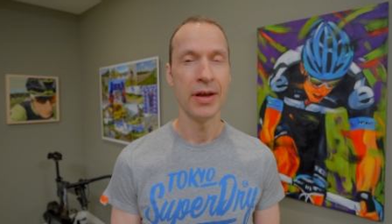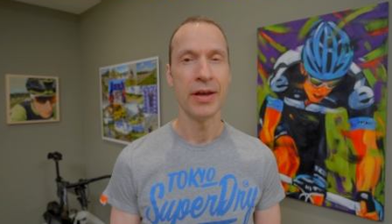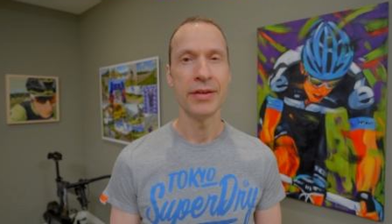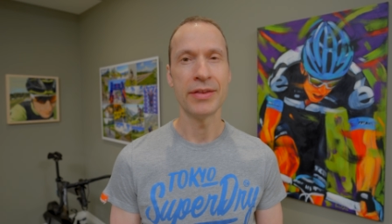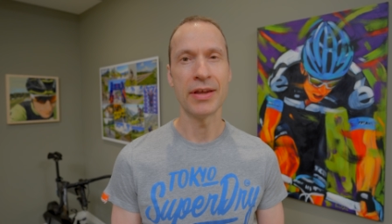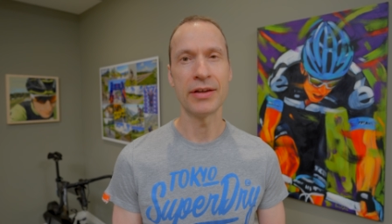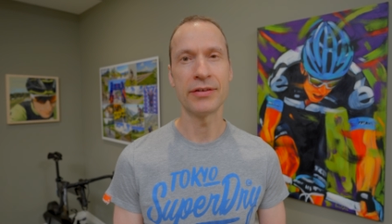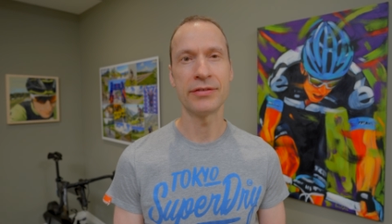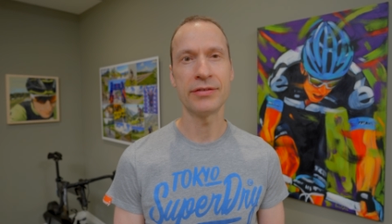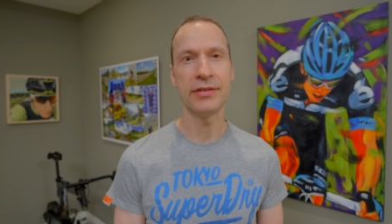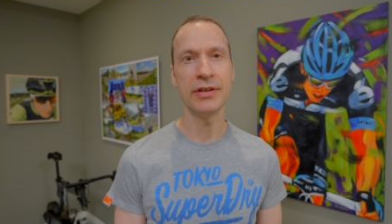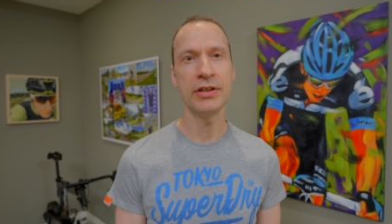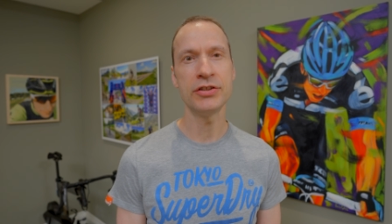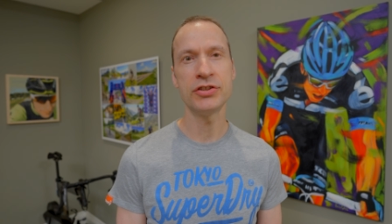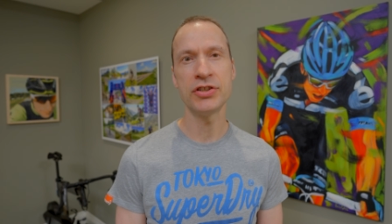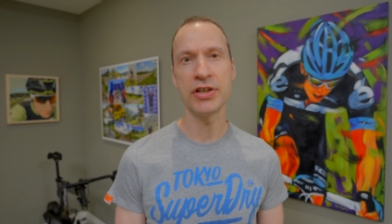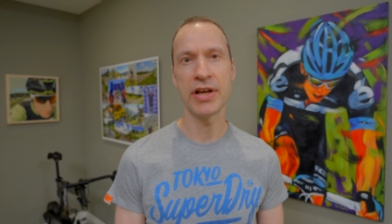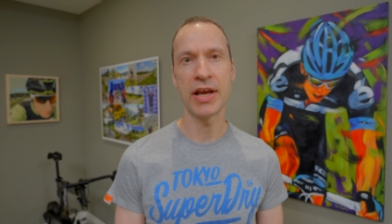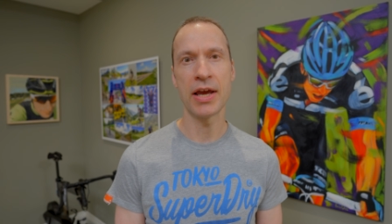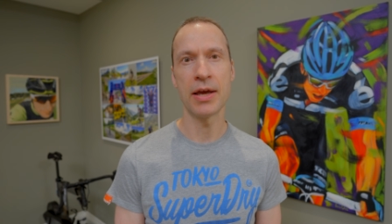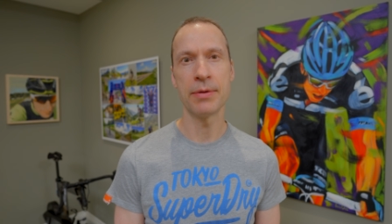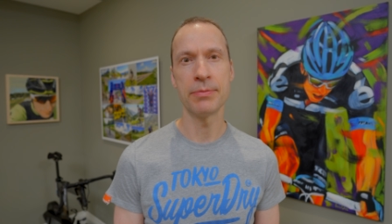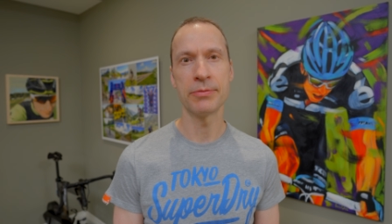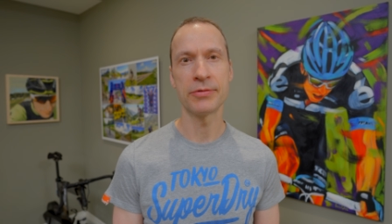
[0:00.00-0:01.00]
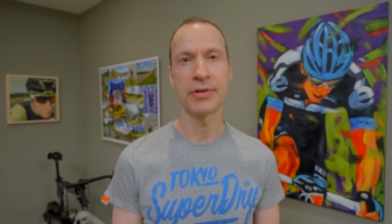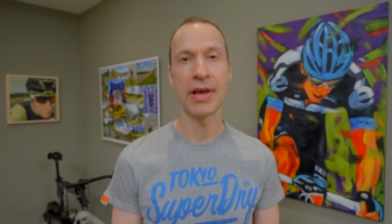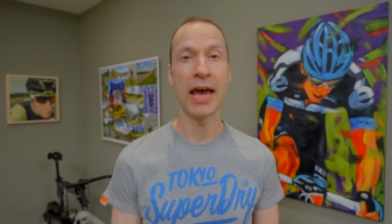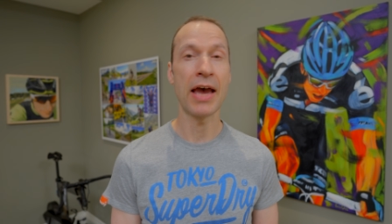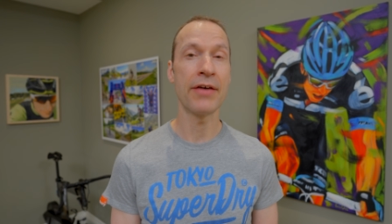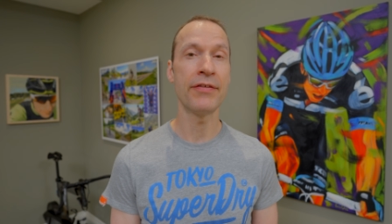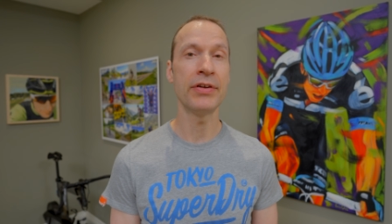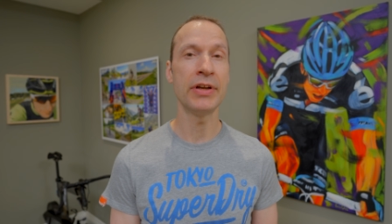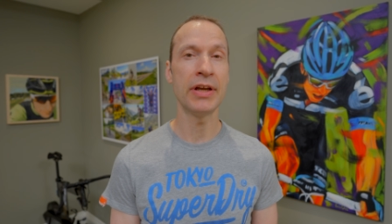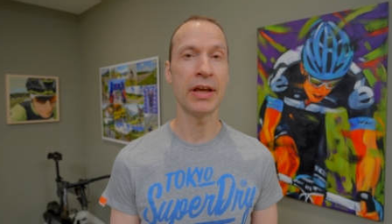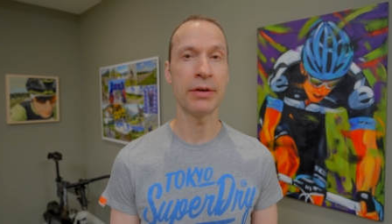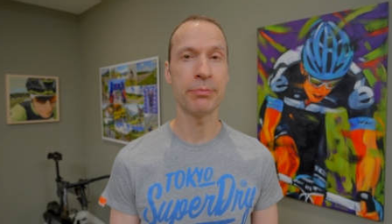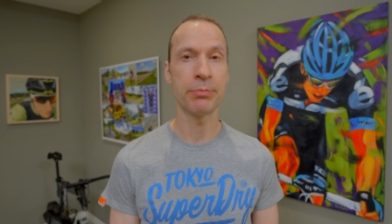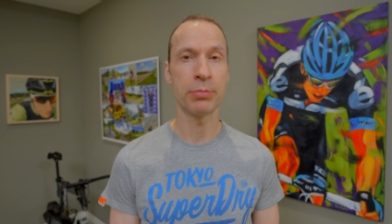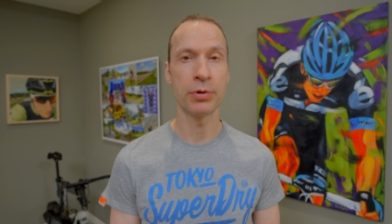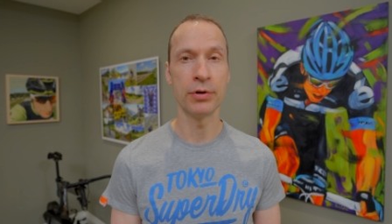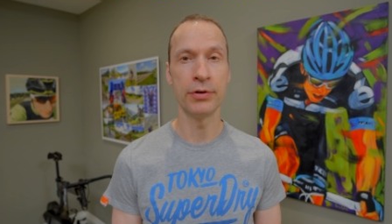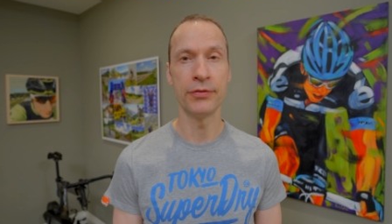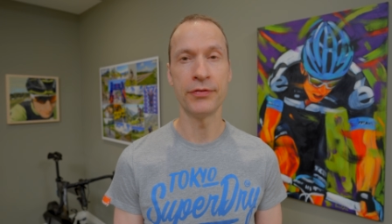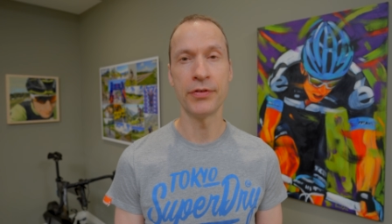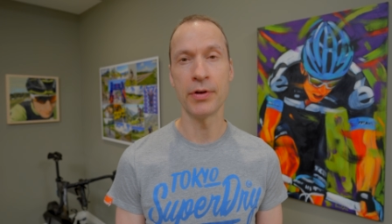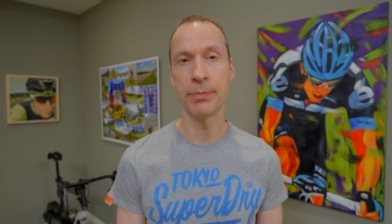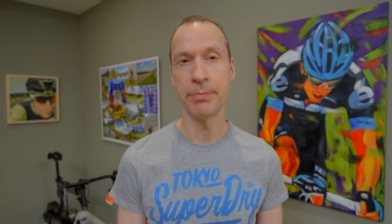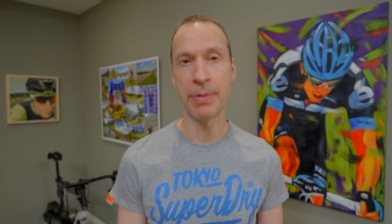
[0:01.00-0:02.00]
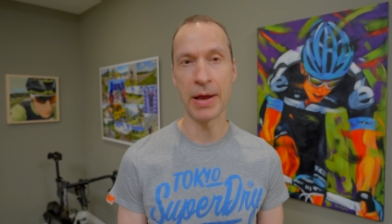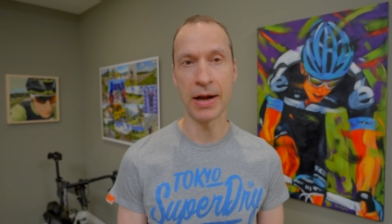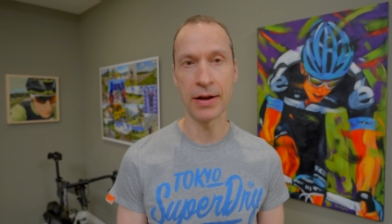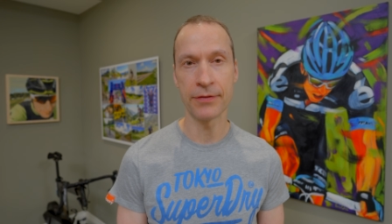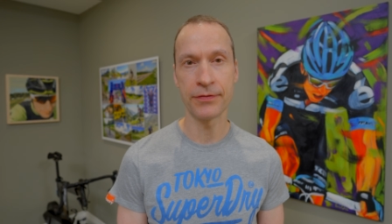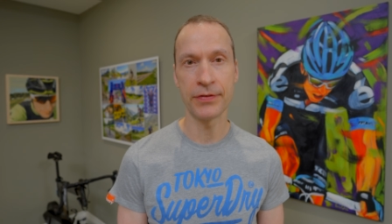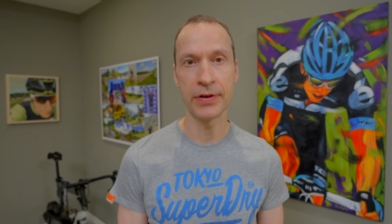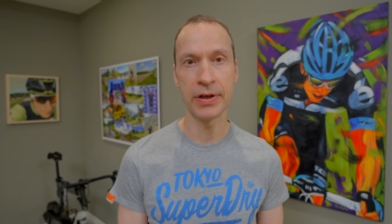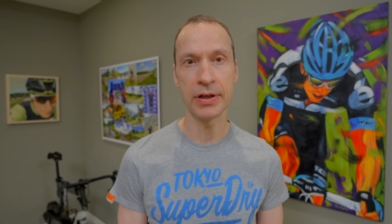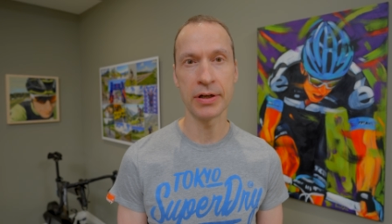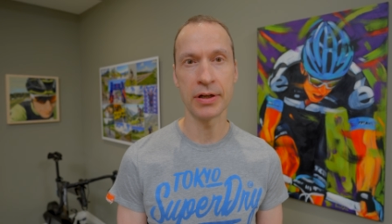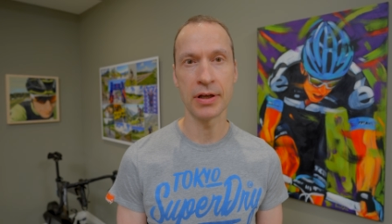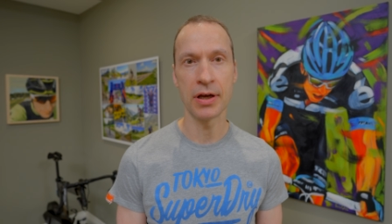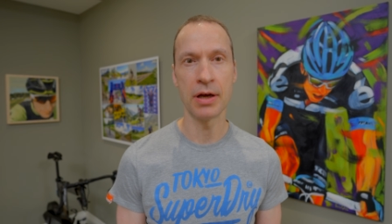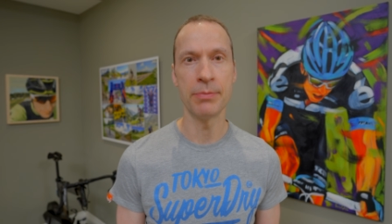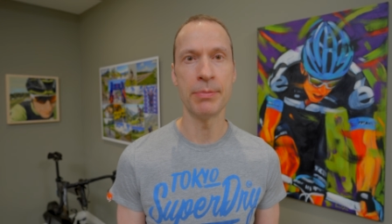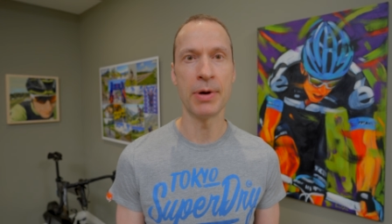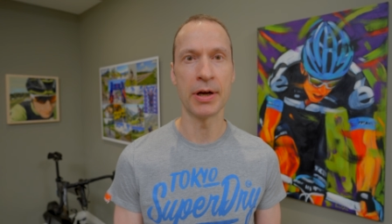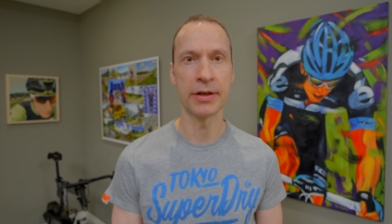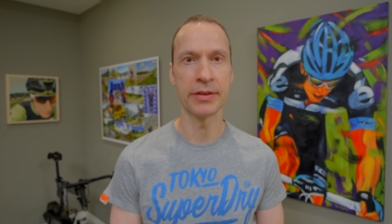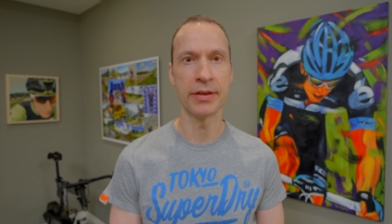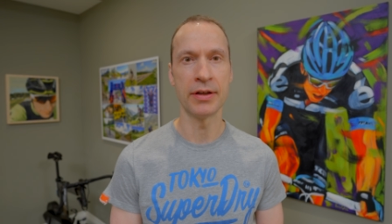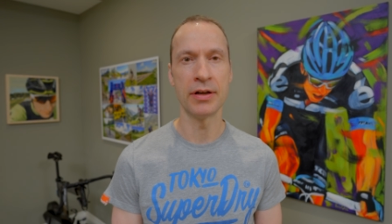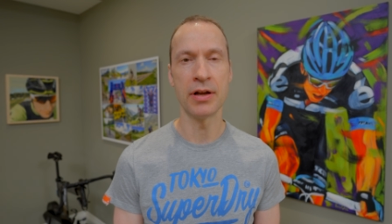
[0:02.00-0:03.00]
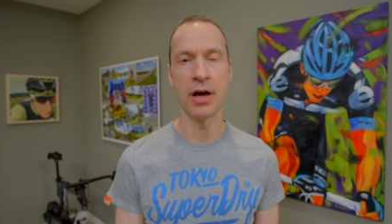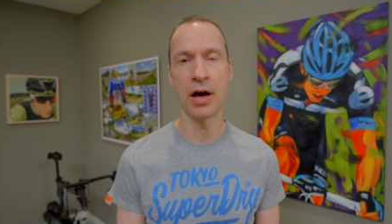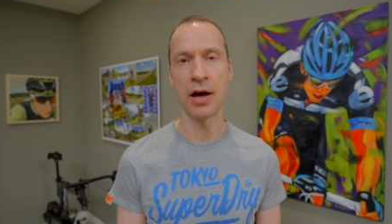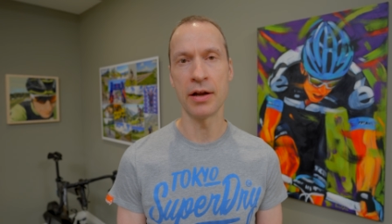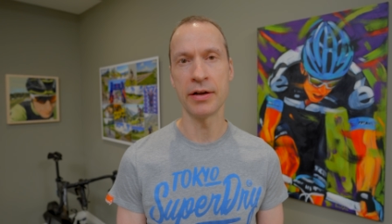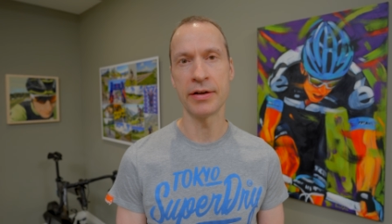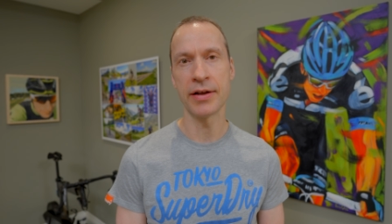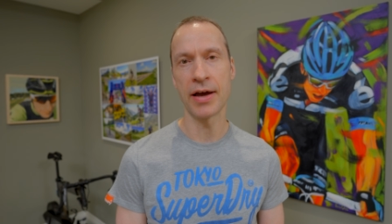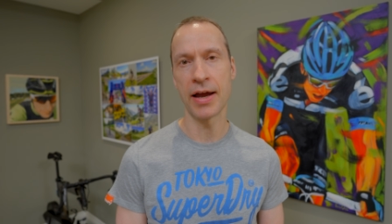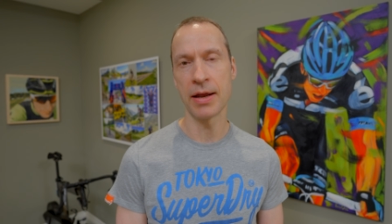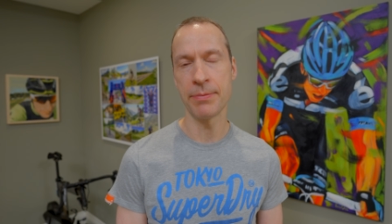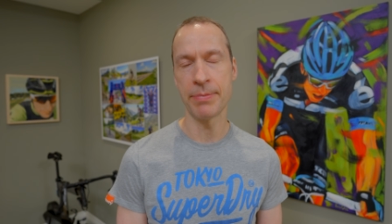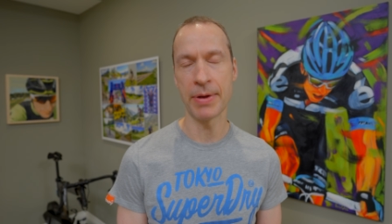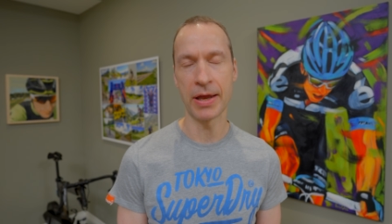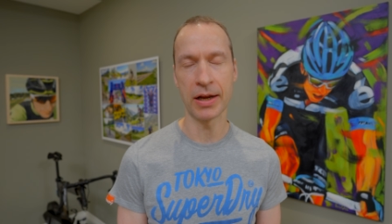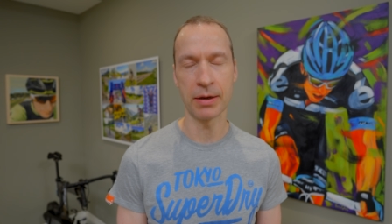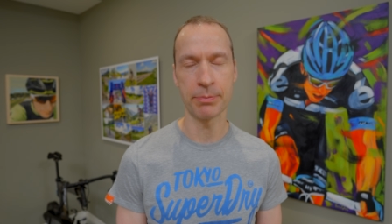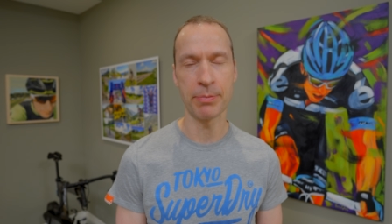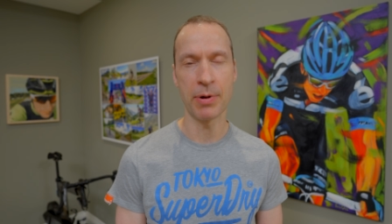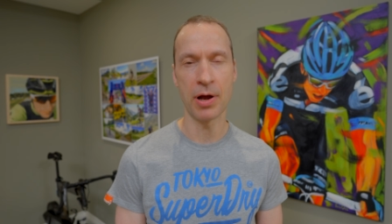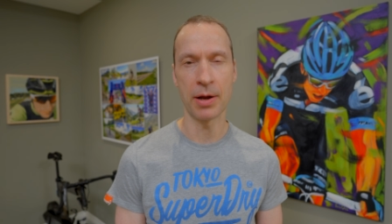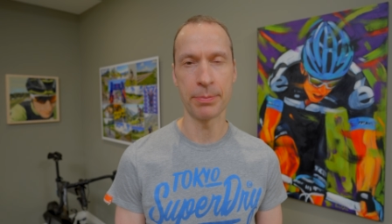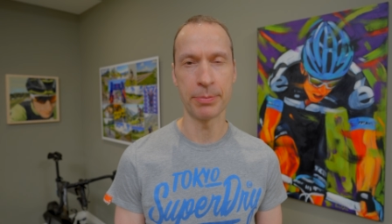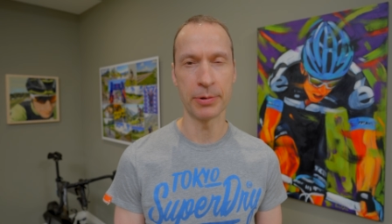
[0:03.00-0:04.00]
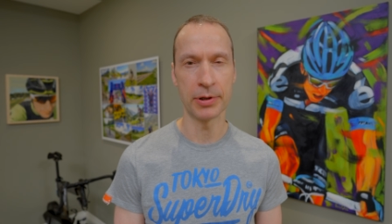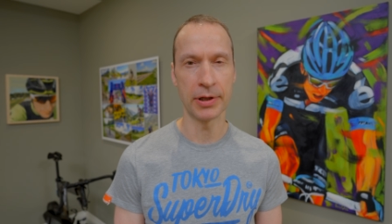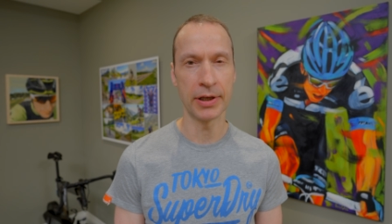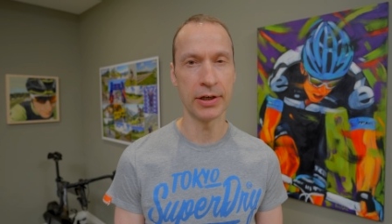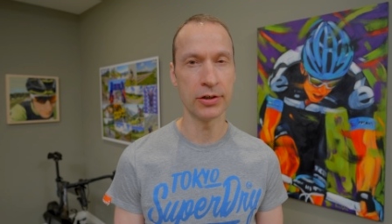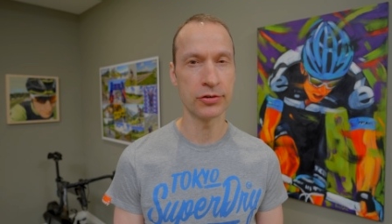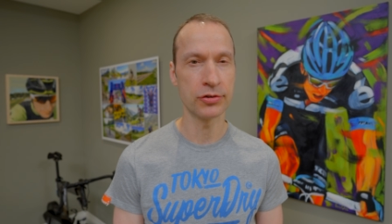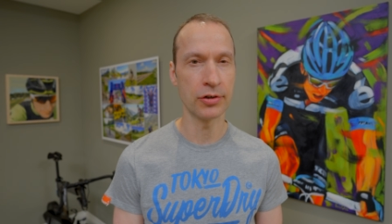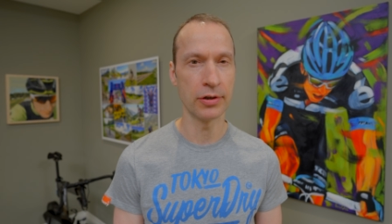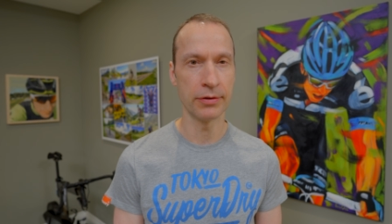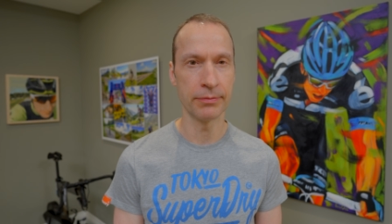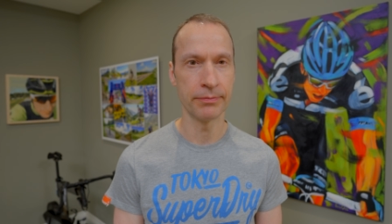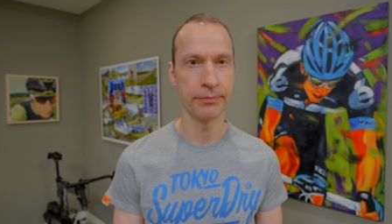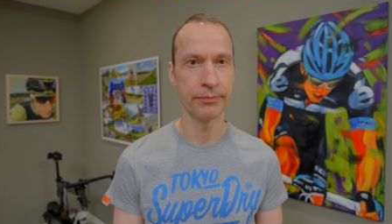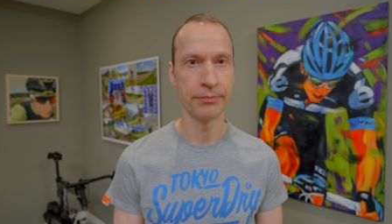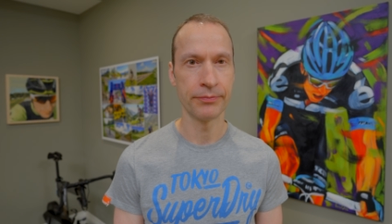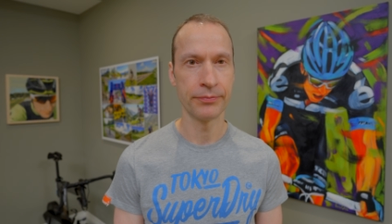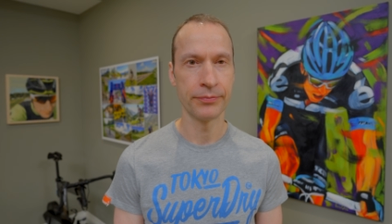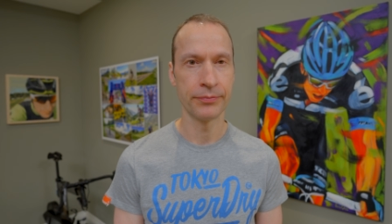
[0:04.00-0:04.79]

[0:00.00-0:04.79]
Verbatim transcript: that CGMs haven't yet proved their benefit among the non-diabetic population.